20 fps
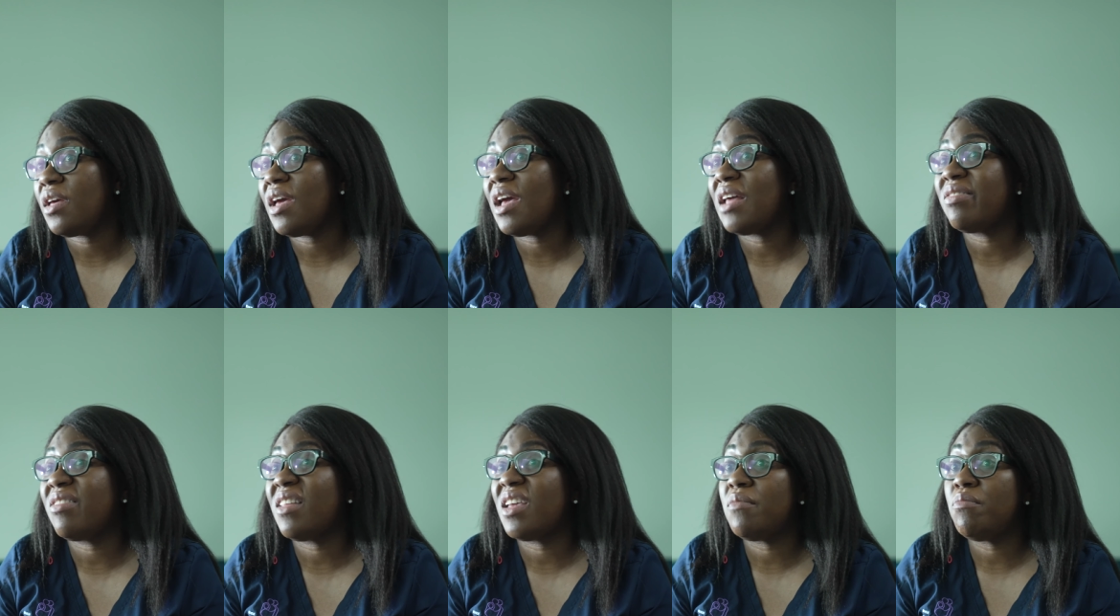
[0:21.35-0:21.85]

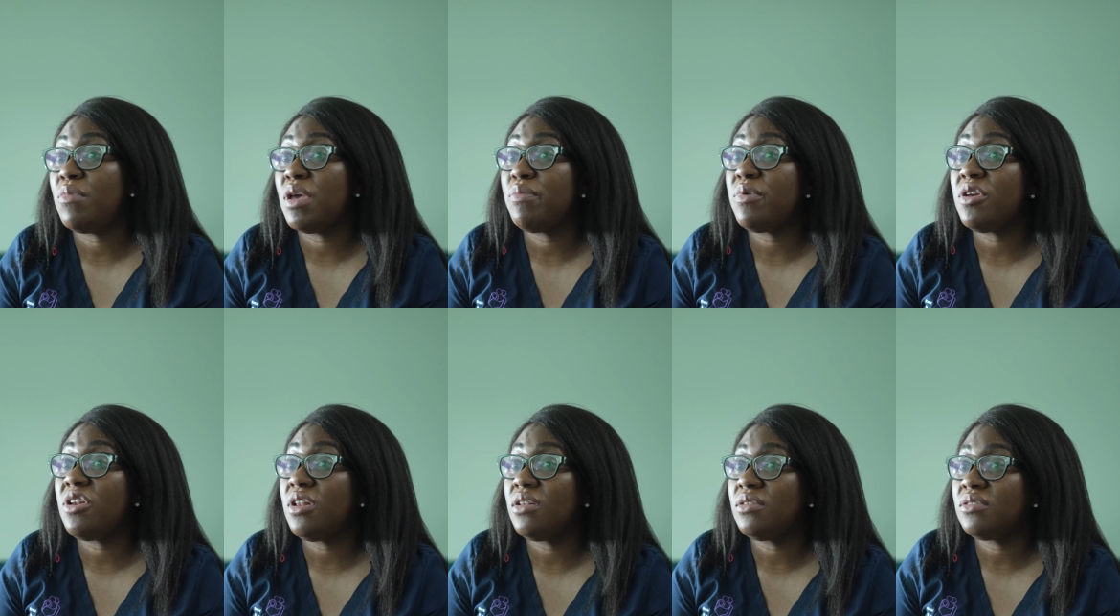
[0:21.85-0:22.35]
and then
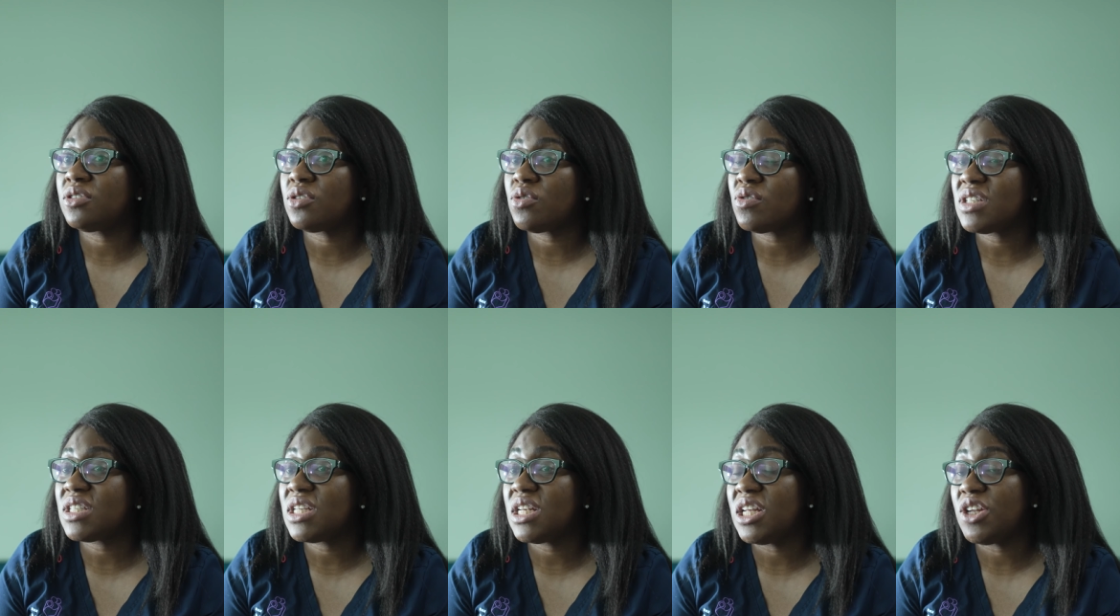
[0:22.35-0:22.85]
maybe
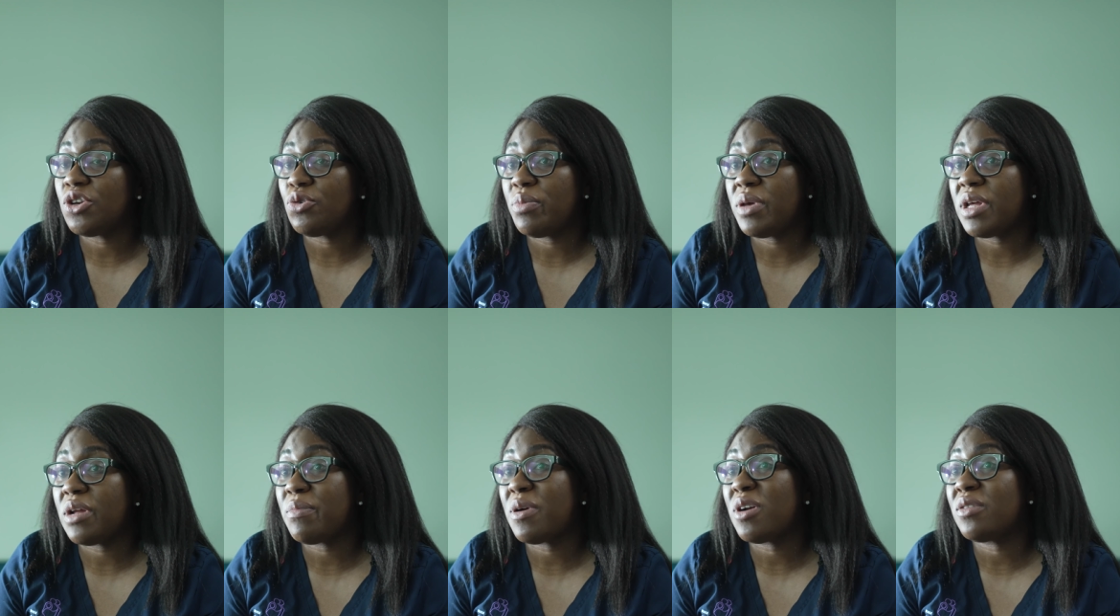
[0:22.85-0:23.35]
touch a little
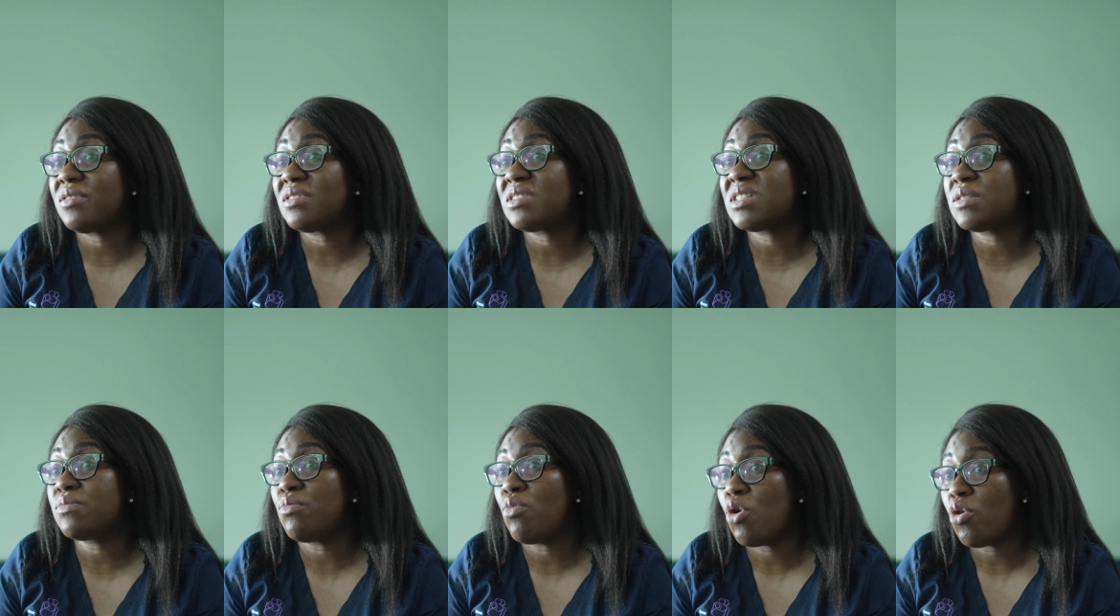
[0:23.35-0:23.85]
bit about the
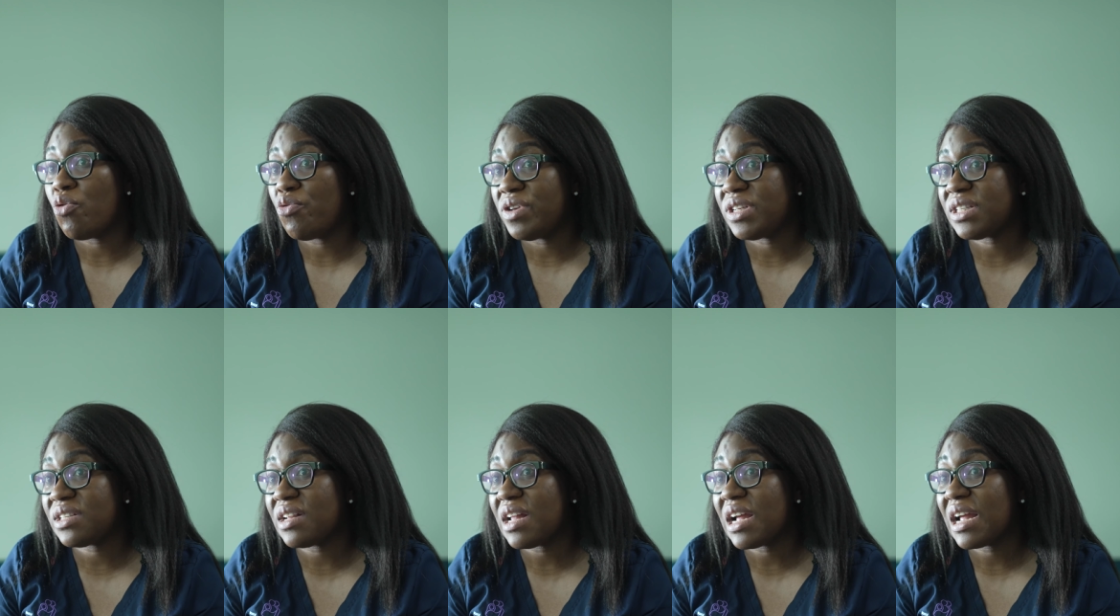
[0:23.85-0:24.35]
small
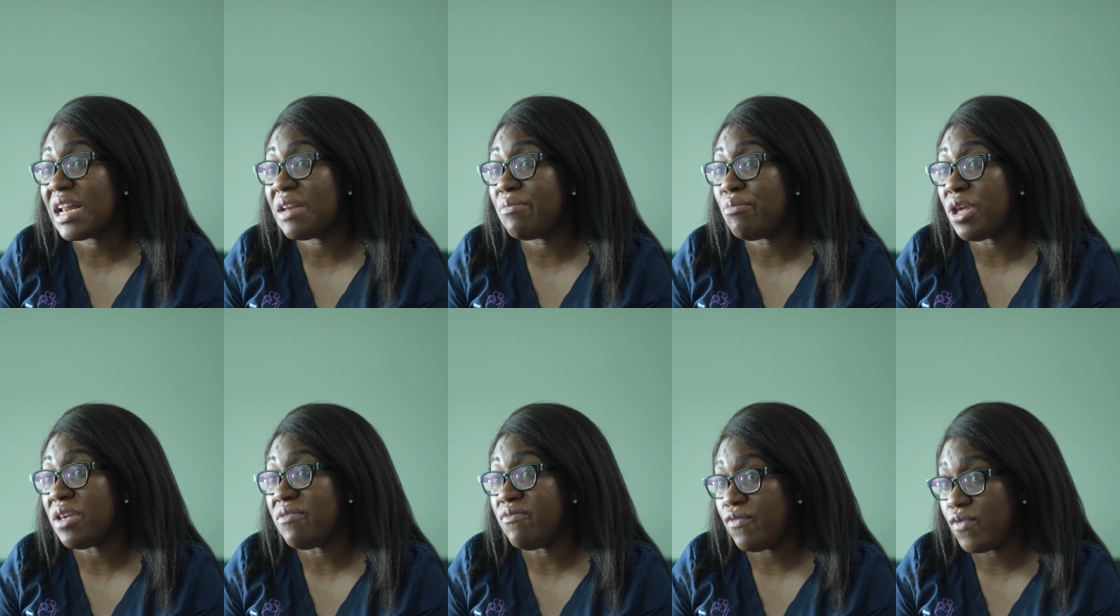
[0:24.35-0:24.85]
risks that can
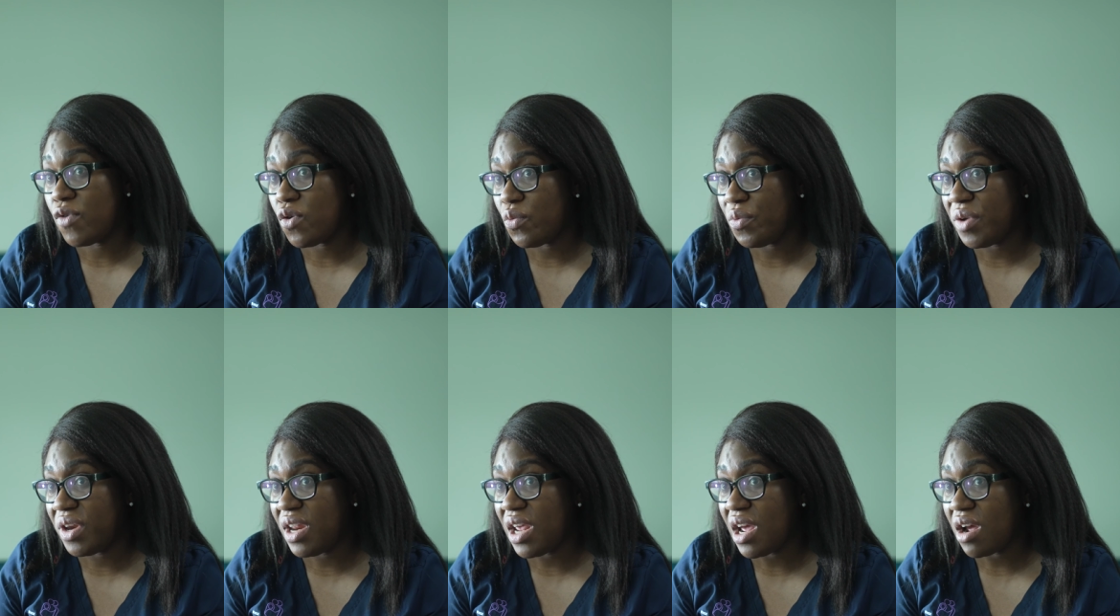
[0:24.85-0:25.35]
be involved
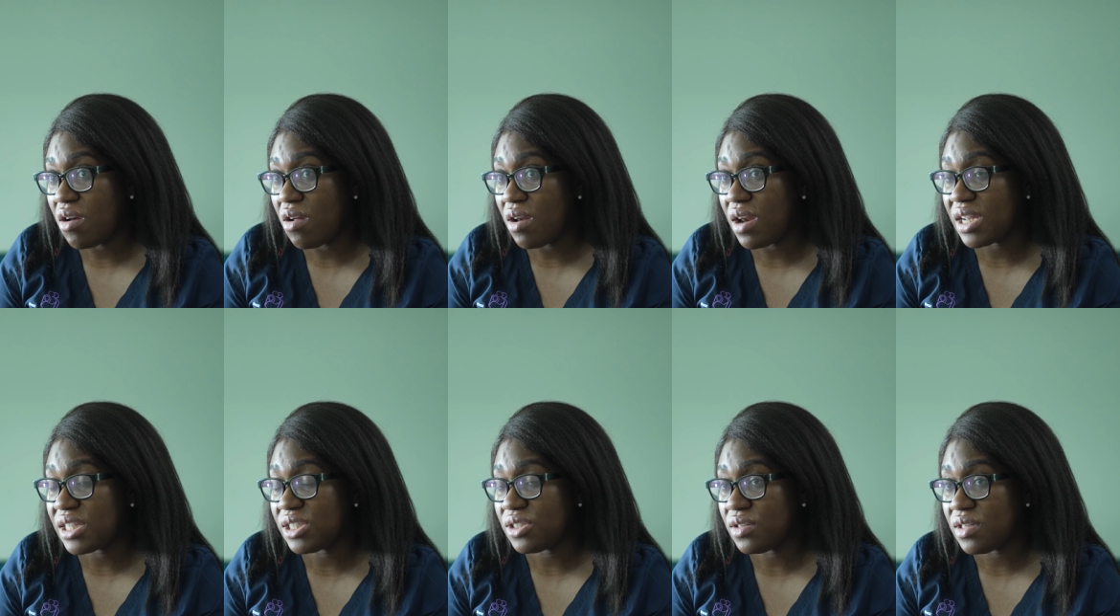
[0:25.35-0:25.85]
with the egg
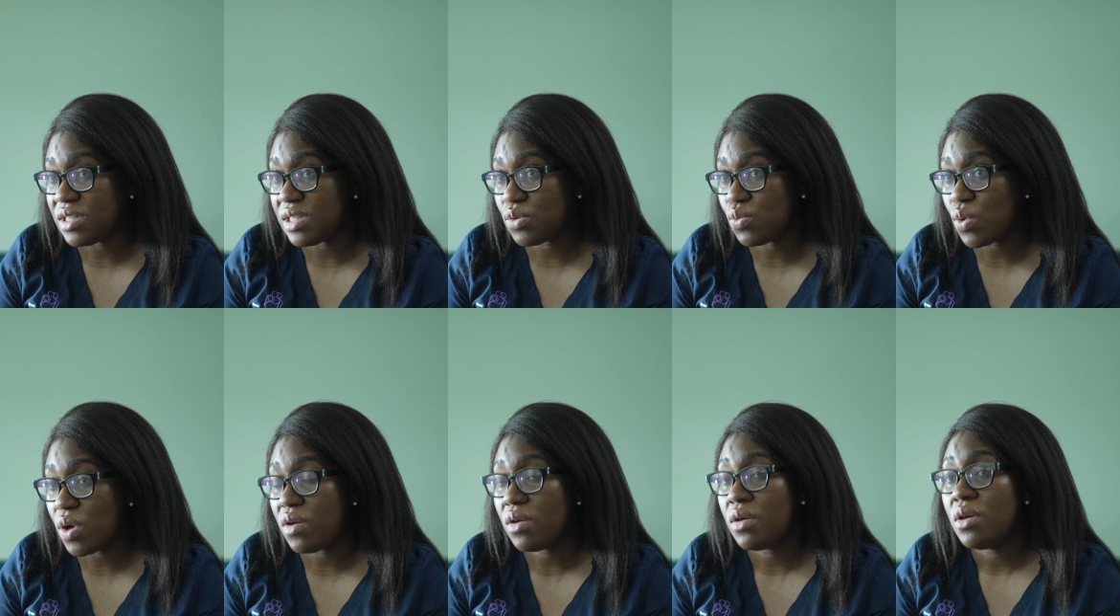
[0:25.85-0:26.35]
collection as
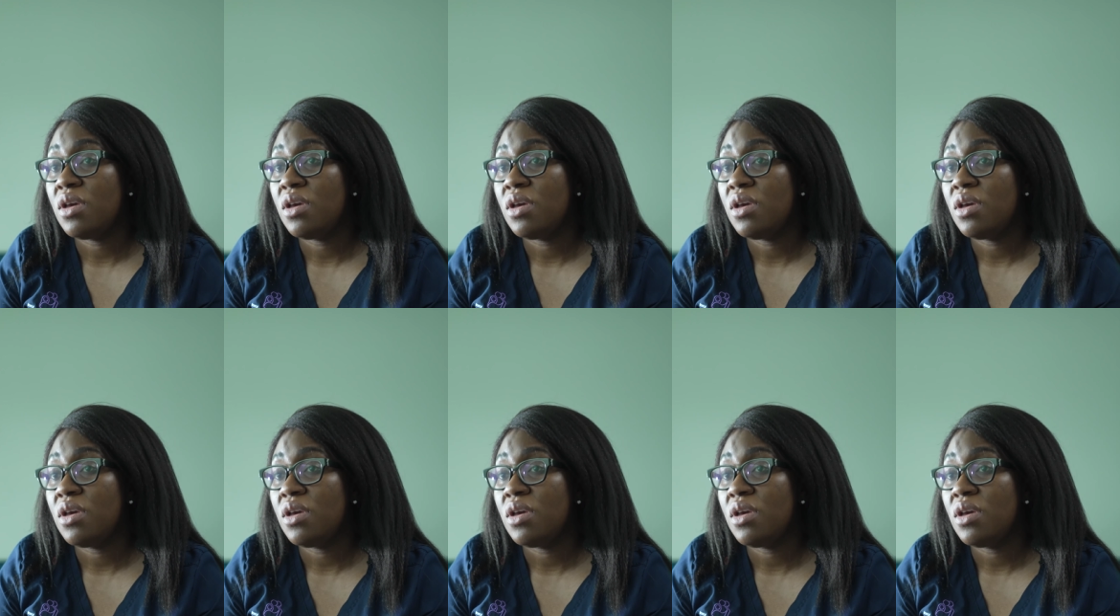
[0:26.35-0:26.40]
well.